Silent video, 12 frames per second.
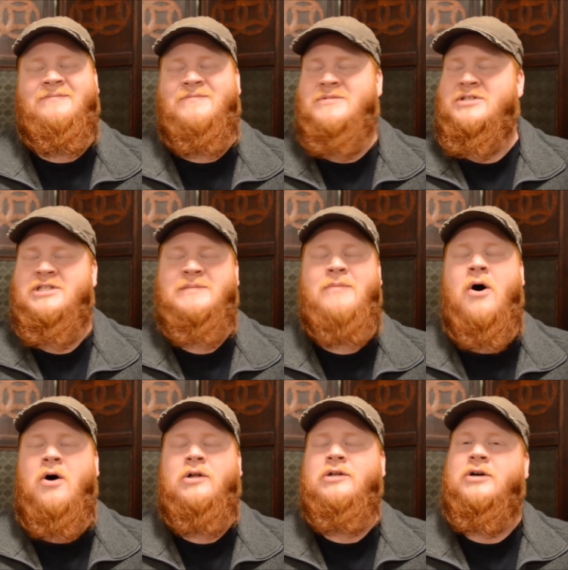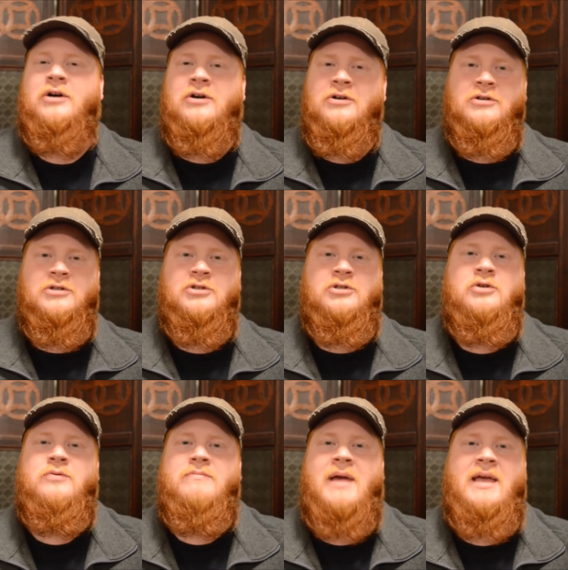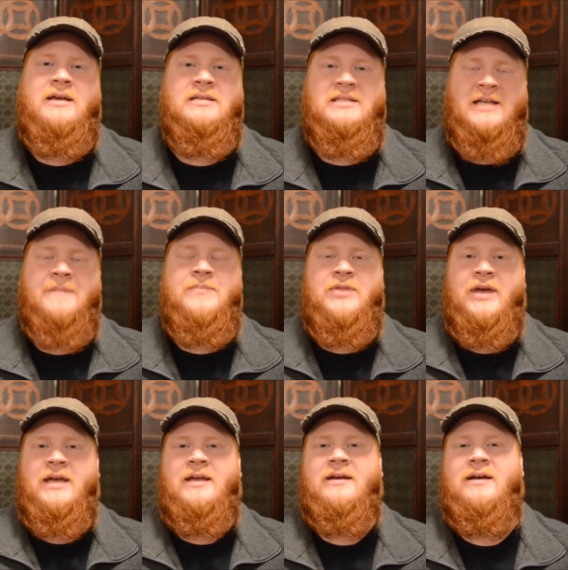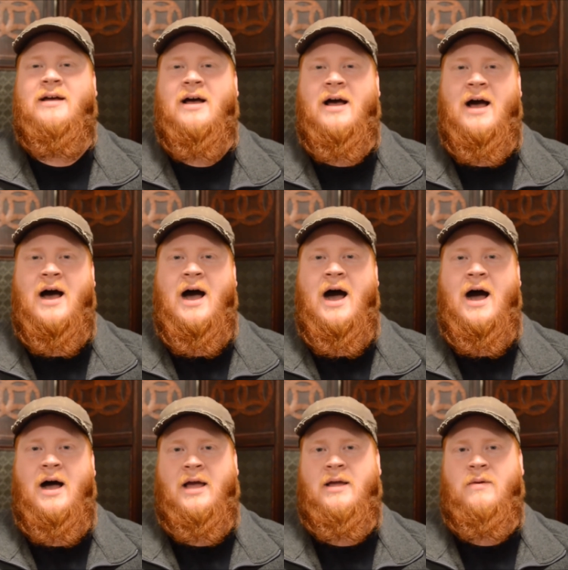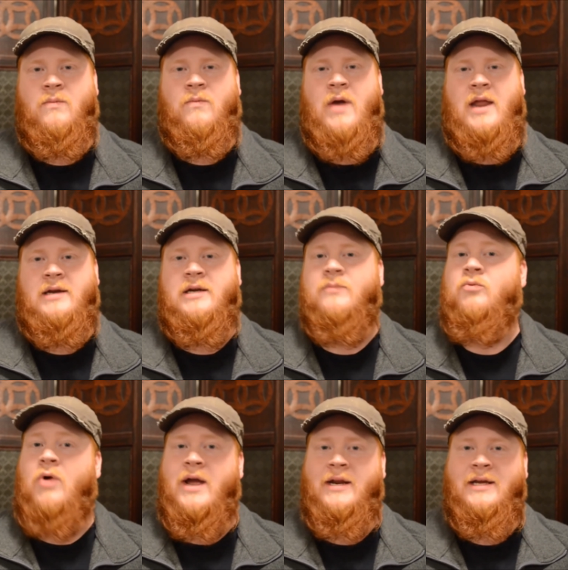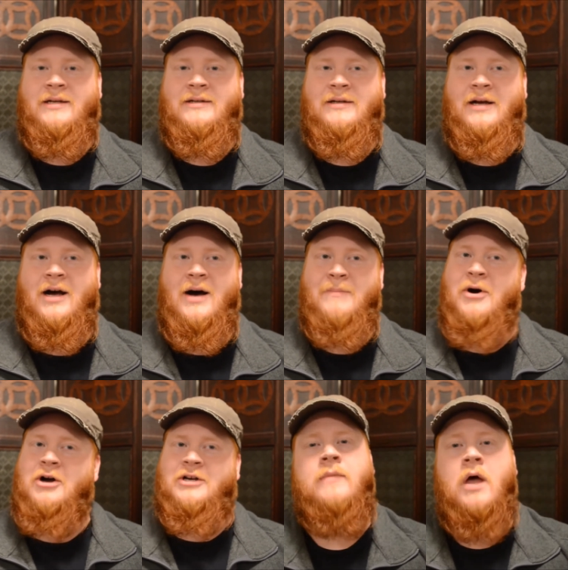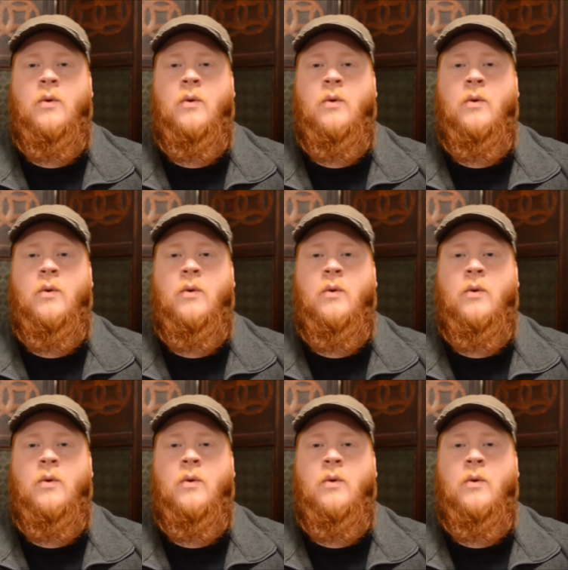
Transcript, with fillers: small urge to make something I ended up writing a book.